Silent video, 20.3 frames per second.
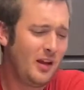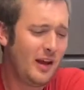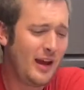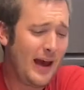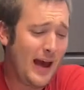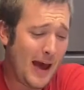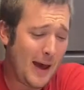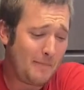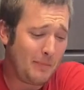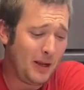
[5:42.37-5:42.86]

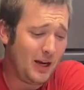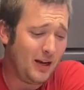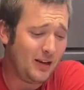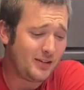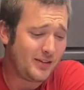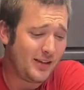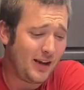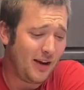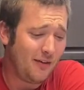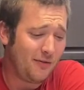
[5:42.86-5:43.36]

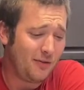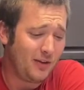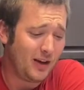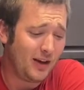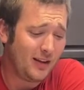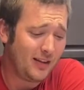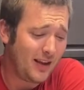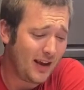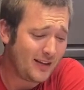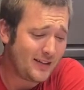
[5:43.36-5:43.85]
Happiness,
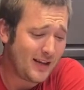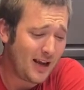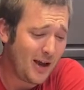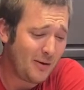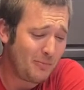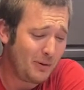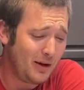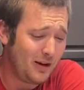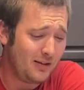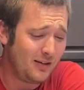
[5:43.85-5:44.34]
definitely. That's
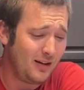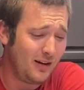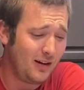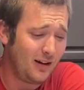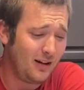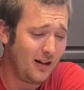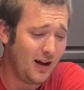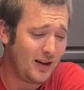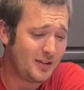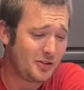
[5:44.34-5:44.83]
happiness in the
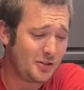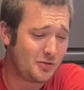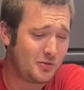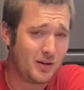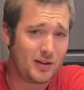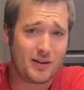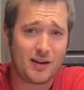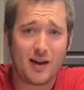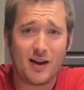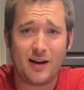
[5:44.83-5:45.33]
glass is
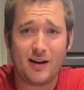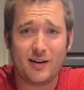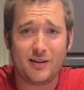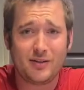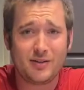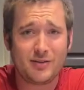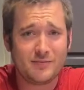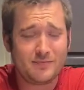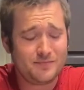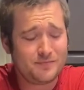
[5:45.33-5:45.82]
what that is.